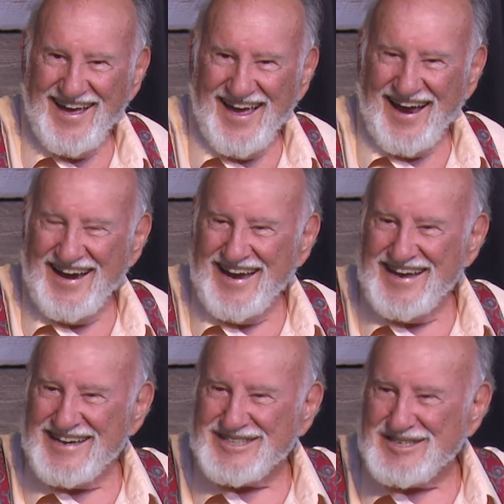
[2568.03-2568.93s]
And
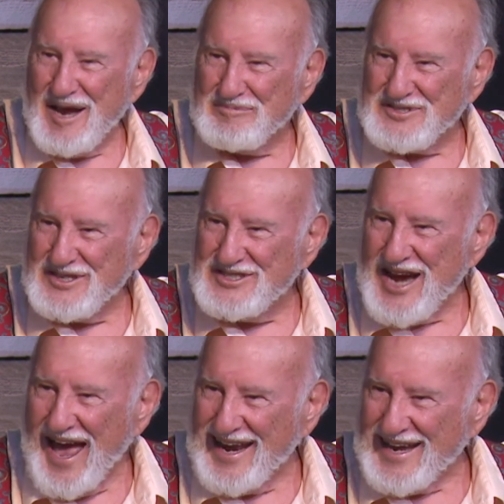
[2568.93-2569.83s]
he accepts the
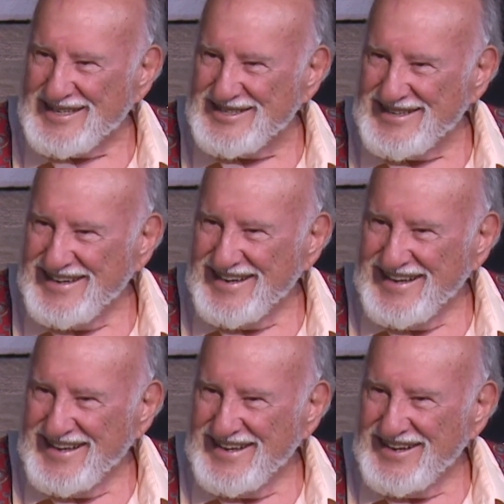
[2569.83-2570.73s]
challenge.
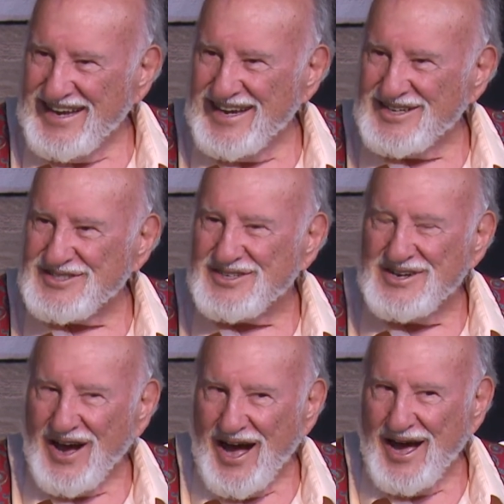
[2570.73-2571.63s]
It is
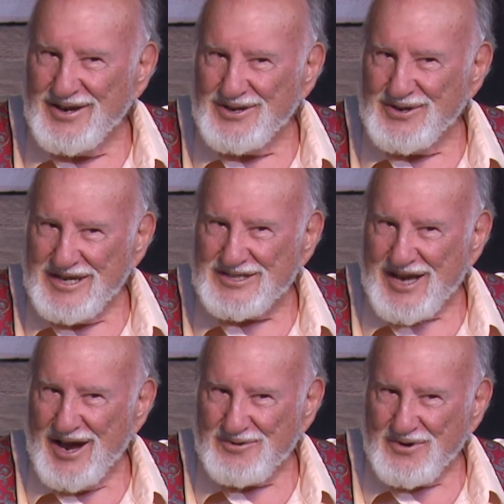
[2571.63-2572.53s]
God who is
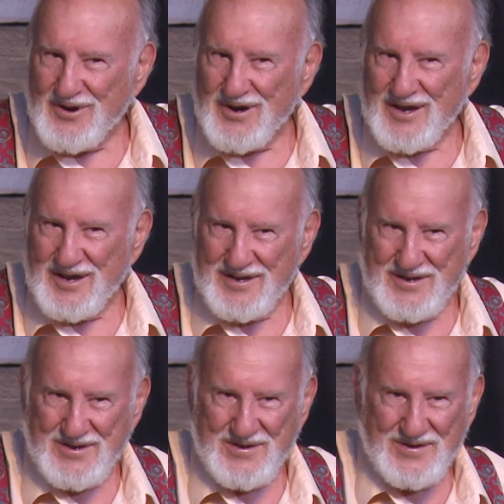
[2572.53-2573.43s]
at work in
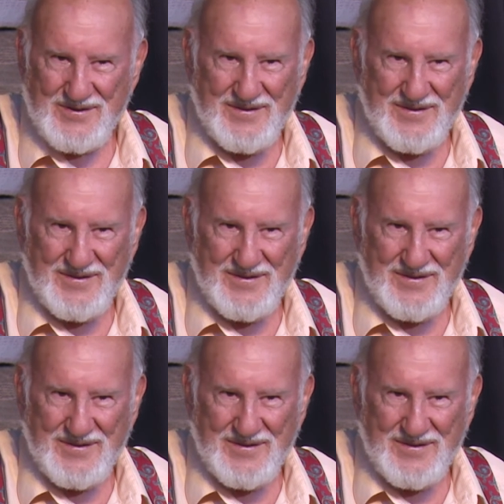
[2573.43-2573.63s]
you.